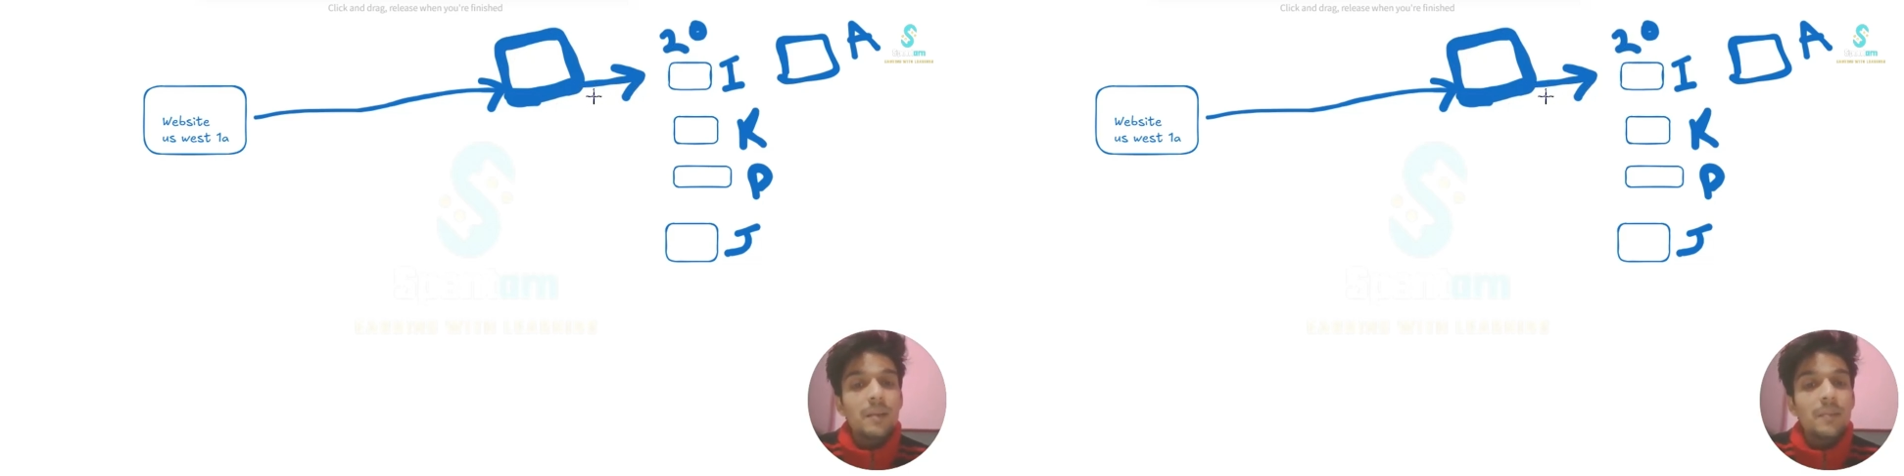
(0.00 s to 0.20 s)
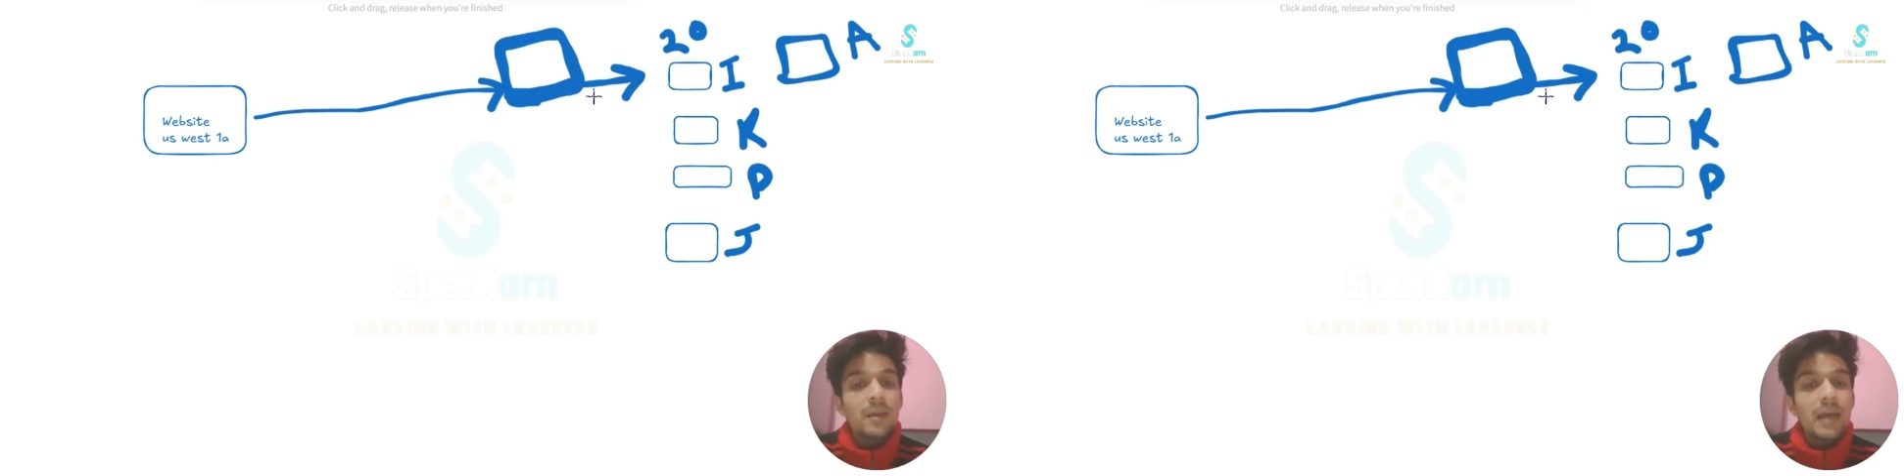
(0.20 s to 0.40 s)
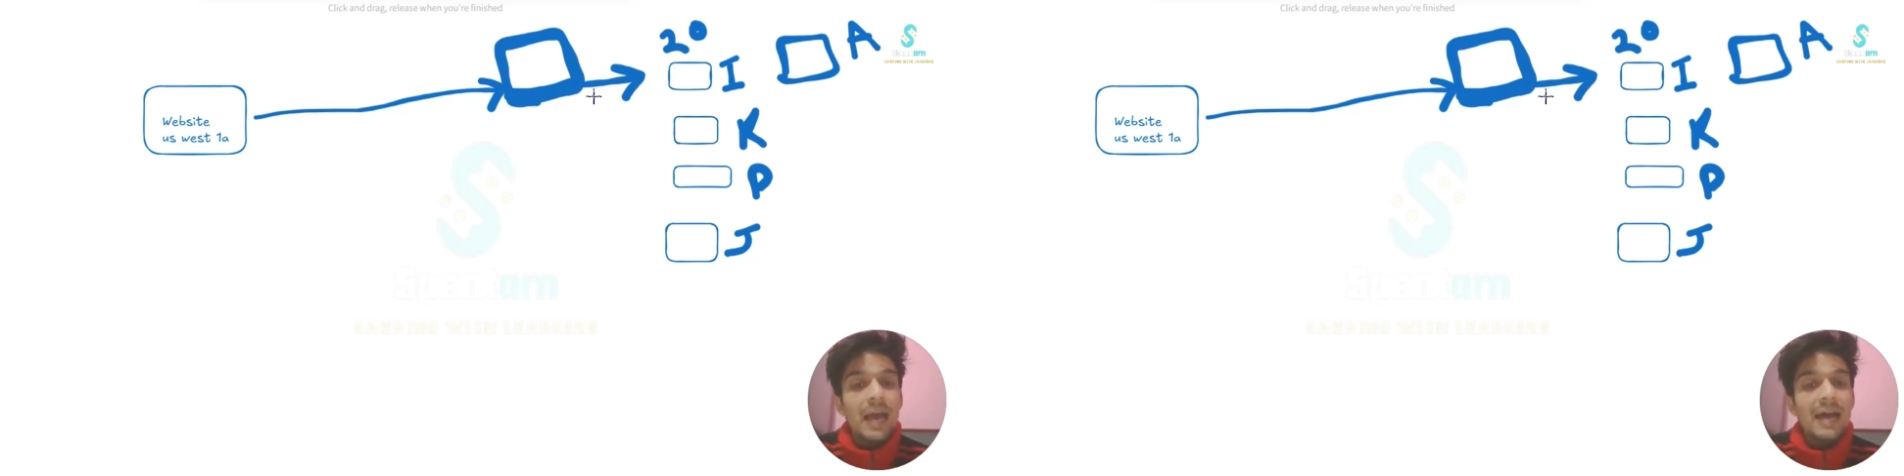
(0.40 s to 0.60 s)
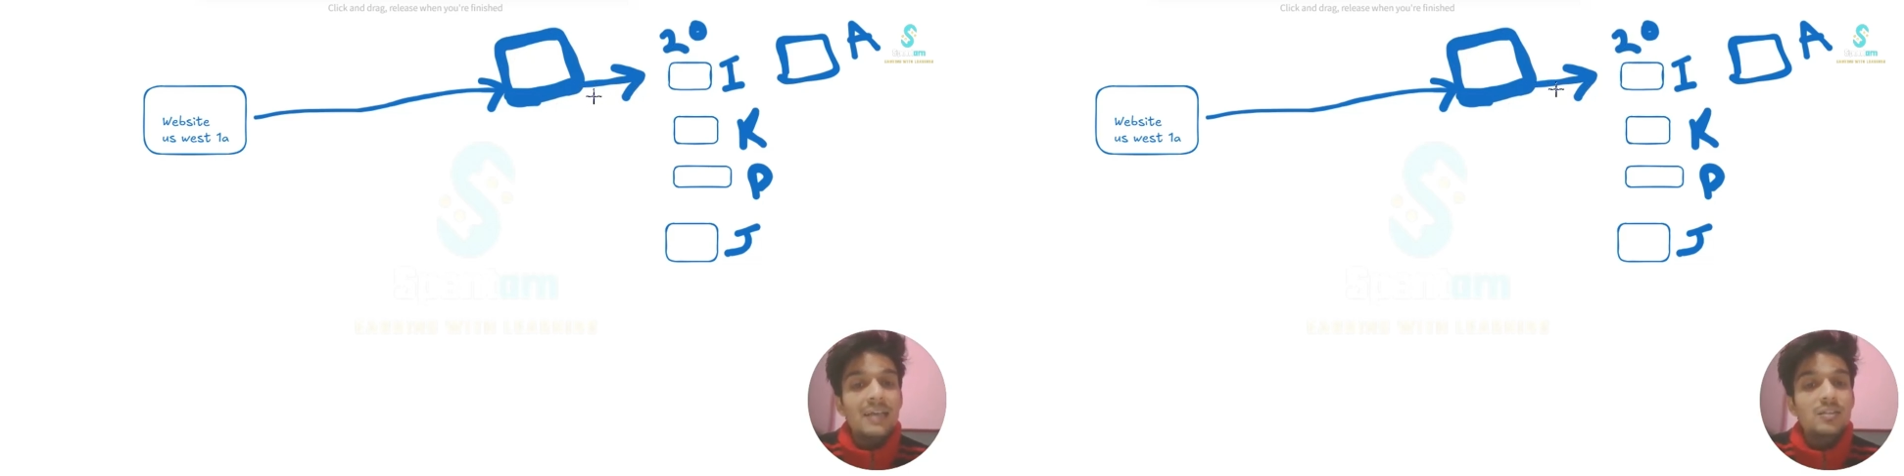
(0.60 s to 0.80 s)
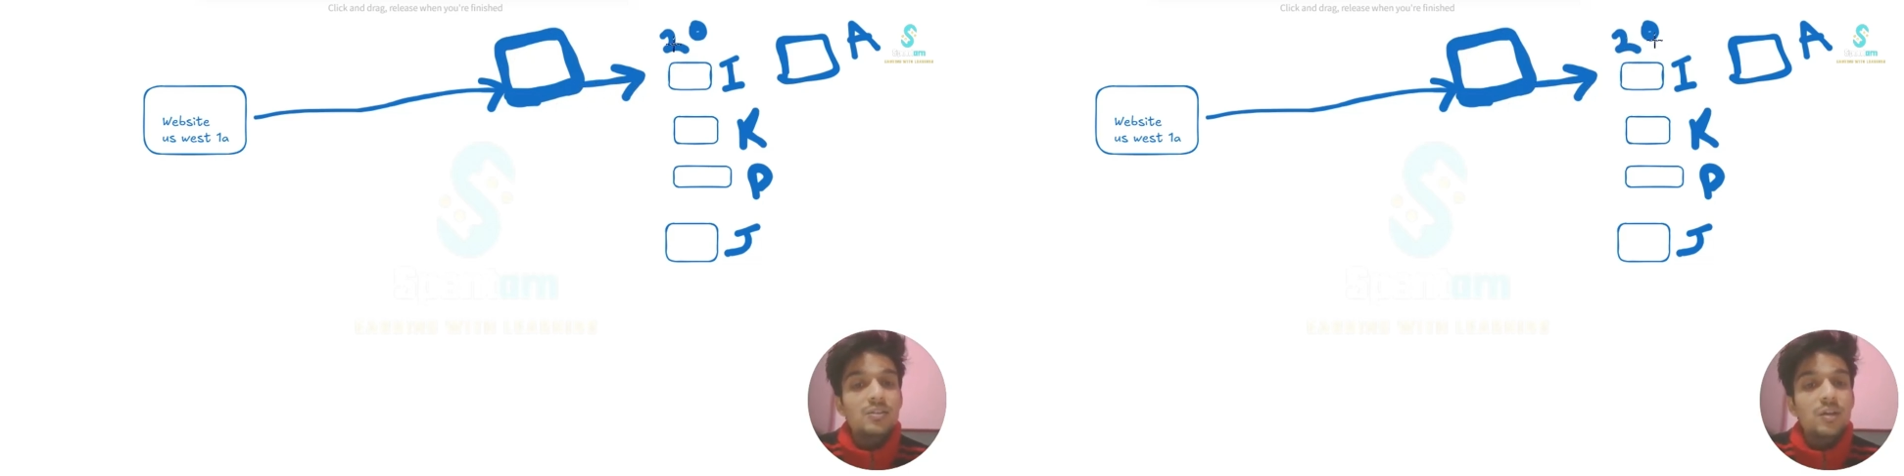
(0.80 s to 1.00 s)
coming
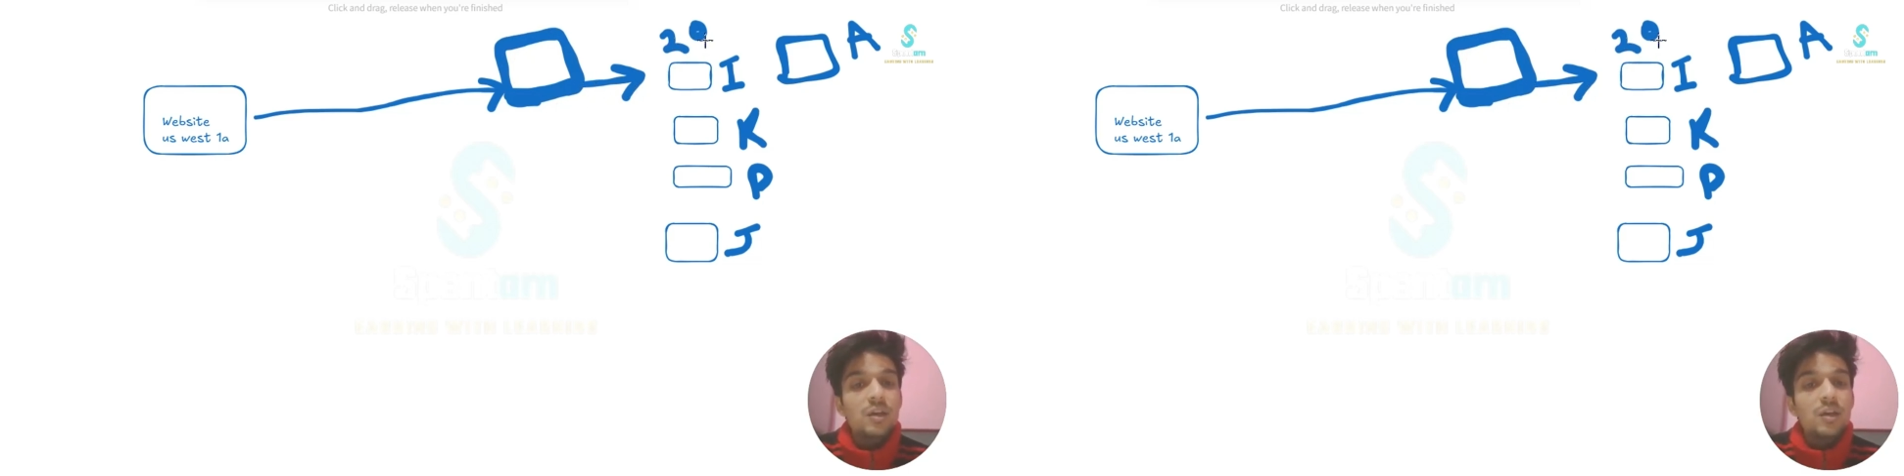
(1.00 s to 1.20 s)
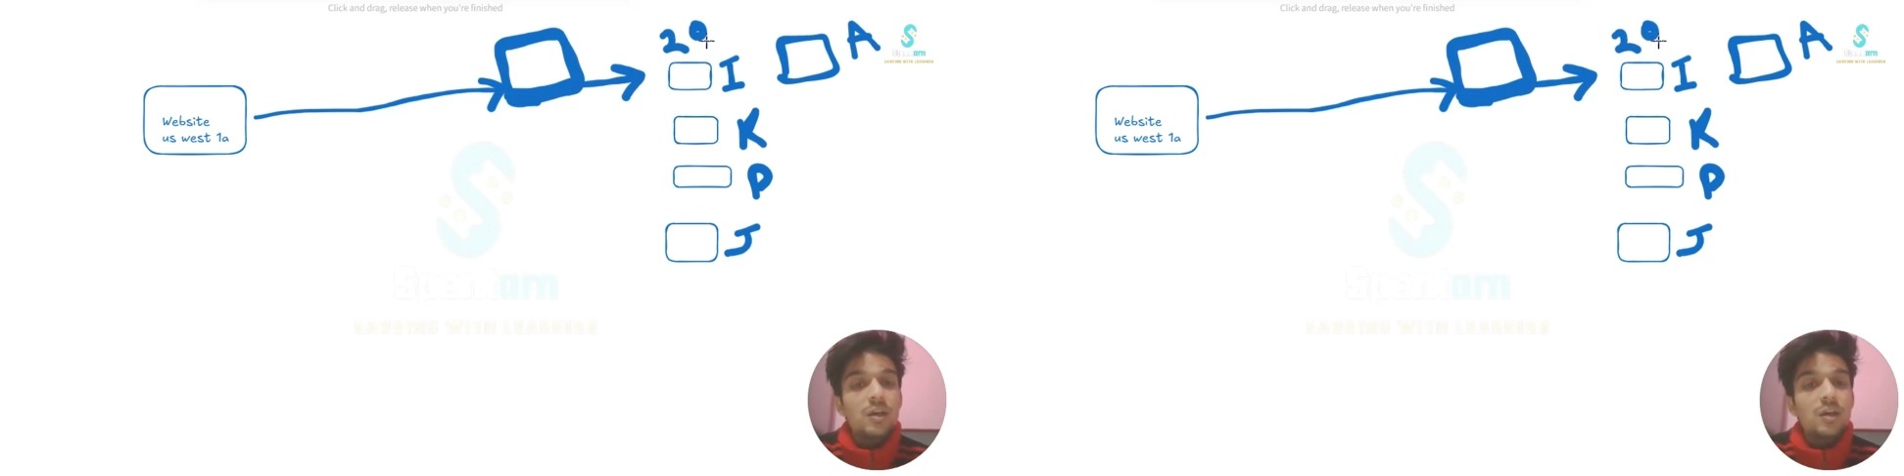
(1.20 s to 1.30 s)
as